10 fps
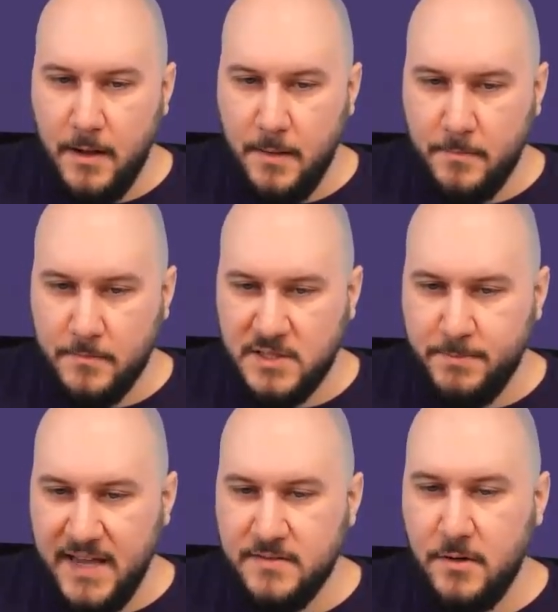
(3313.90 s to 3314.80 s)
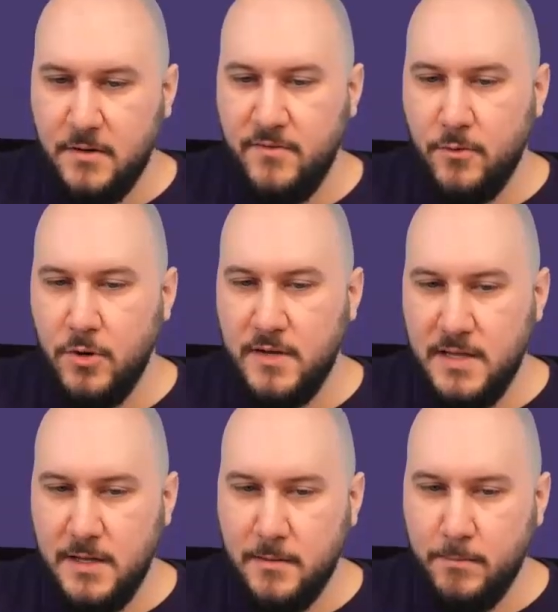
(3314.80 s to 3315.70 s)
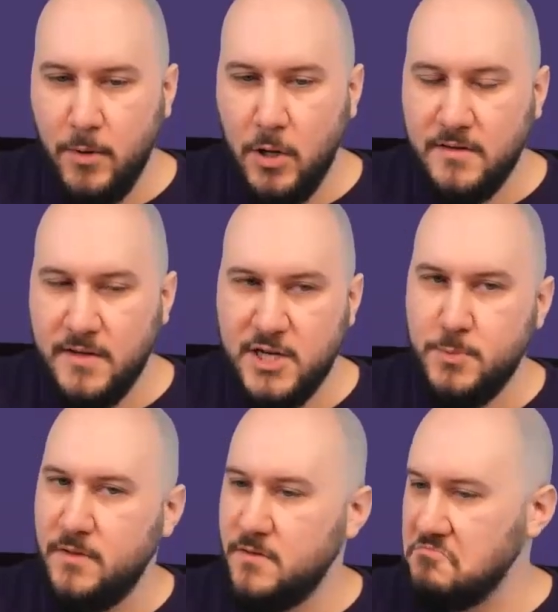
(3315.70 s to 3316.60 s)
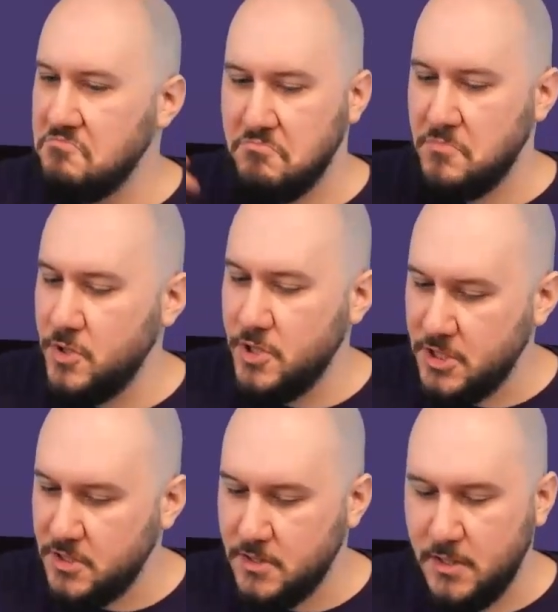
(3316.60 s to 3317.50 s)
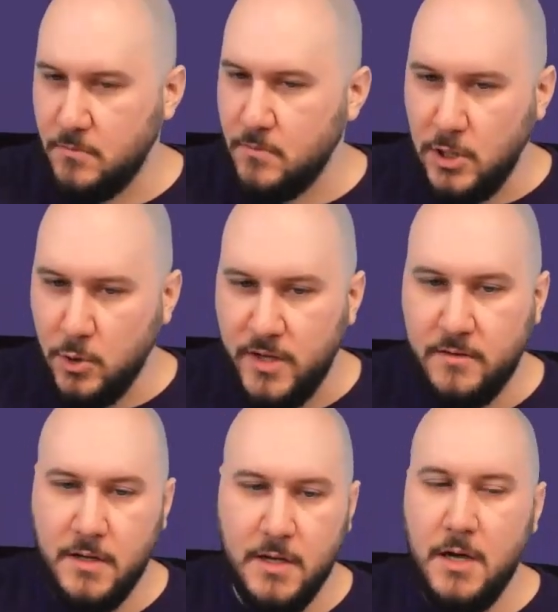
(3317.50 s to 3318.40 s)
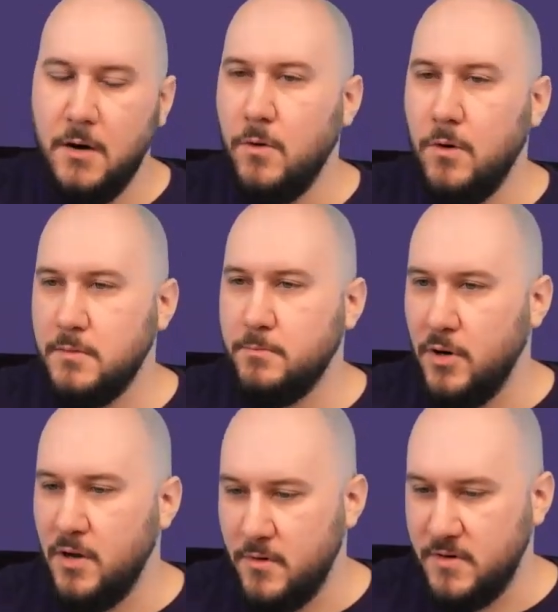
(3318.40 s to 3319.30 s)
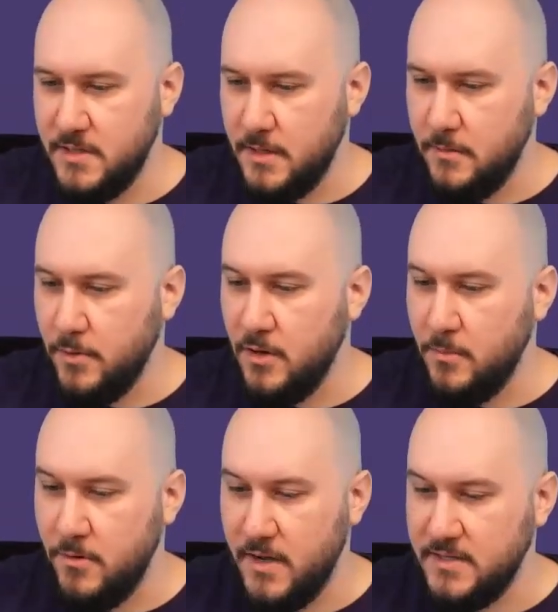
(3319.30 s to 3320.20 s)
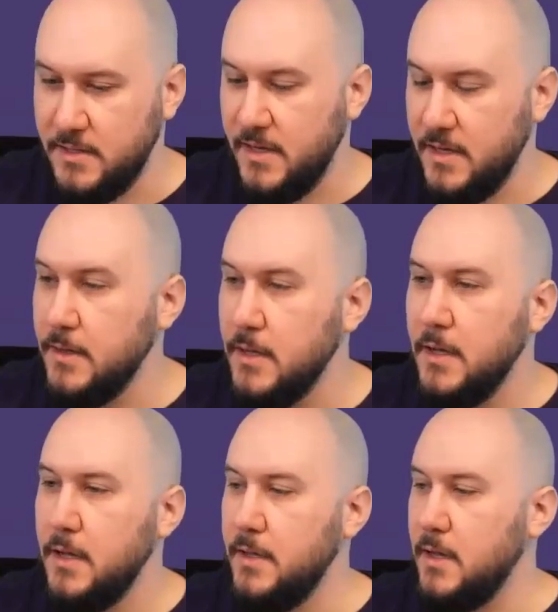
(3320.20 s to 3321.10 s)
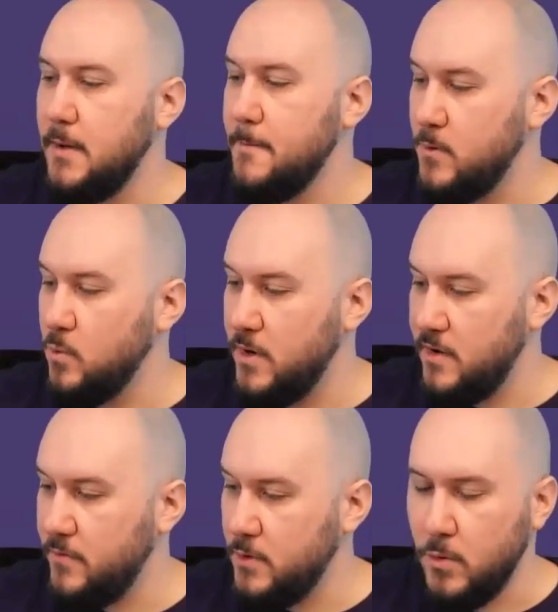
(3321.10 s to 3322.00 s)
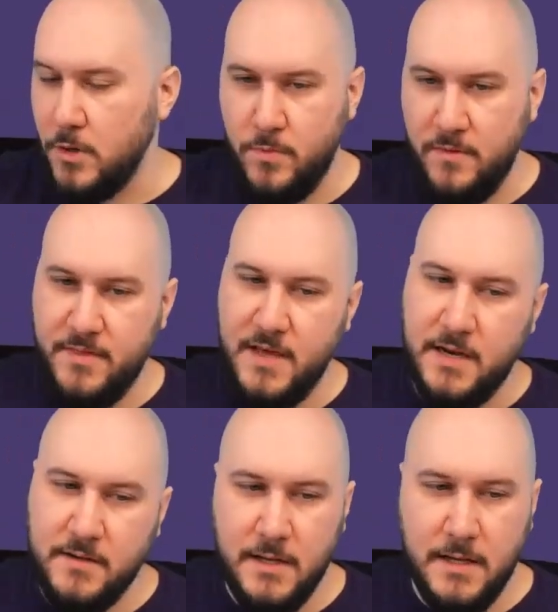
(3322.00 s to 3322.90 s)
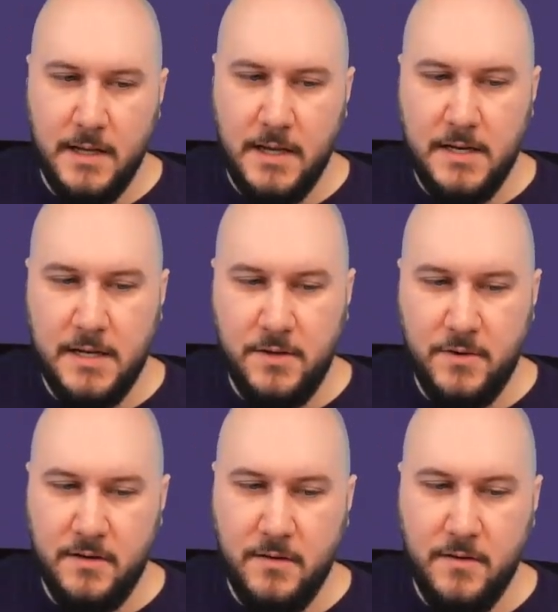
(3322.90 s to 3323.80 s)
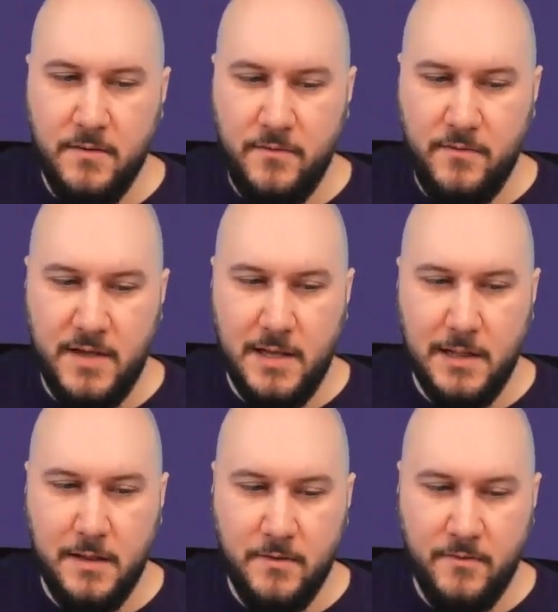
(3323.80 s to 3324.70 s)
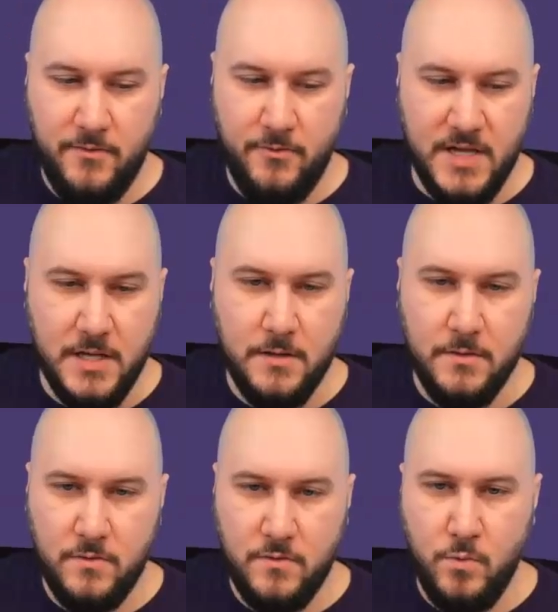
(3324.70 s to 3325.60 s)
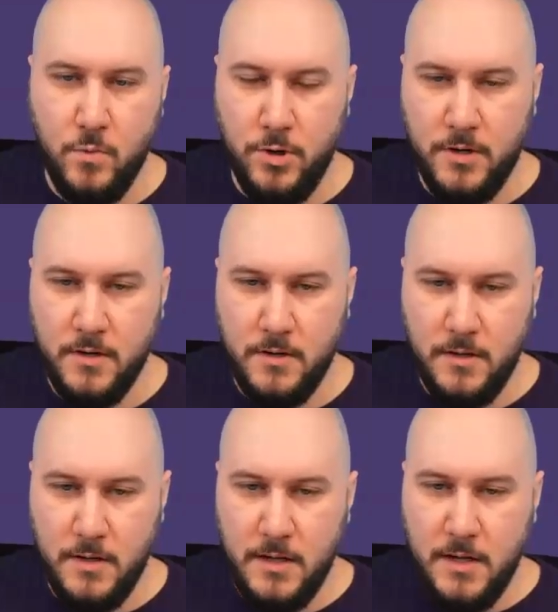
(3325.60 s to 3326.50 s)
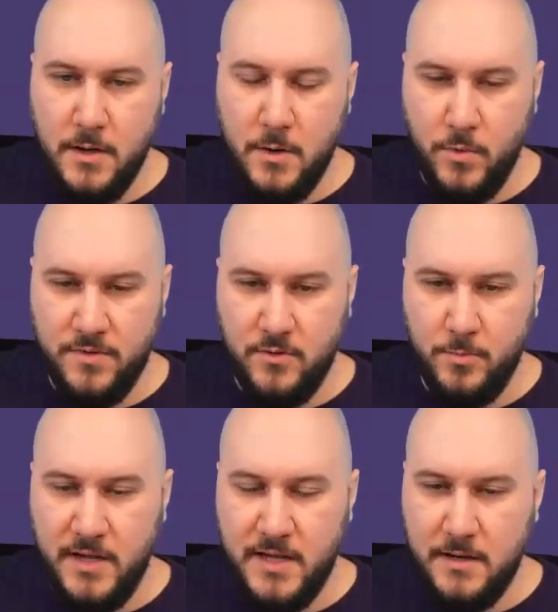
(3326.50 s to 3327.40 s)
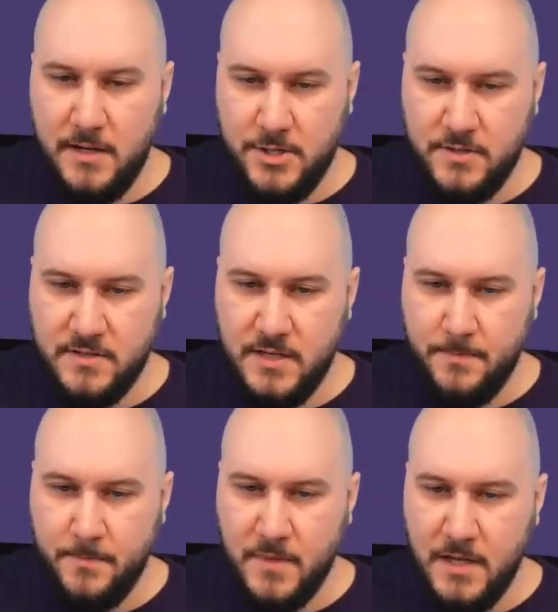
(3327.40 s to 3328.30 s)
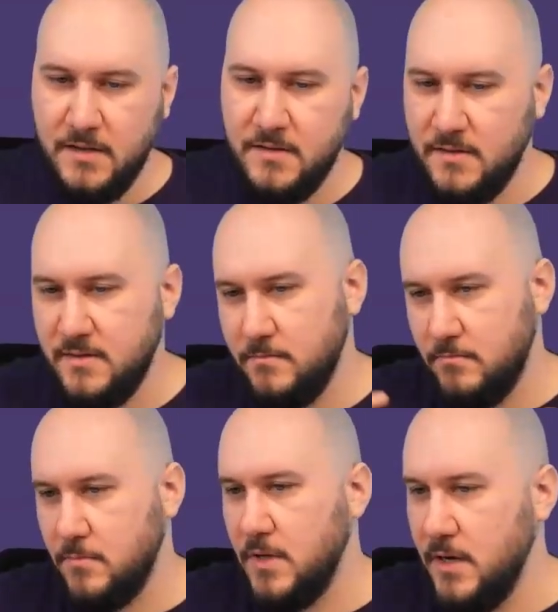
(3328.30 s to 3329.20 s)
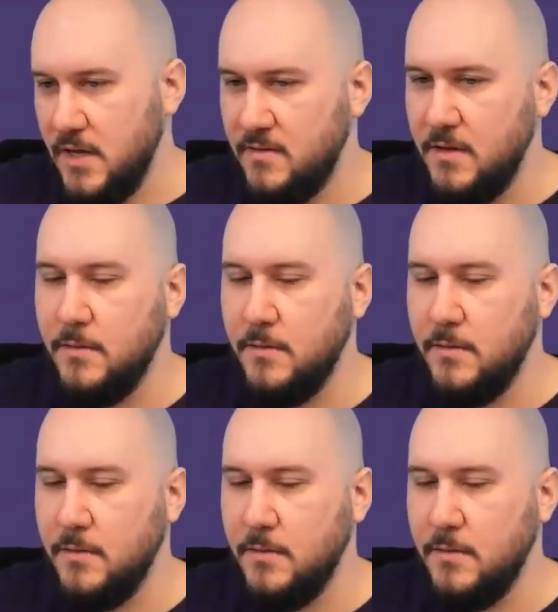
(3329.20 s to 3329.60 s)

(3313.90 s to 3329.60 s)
spacer for the ball attachments. You can just then glue it or polymerize it in. Yeah, do whatever you want with that. And then you can feel free to work with a duplicate denture scan. And this is an easy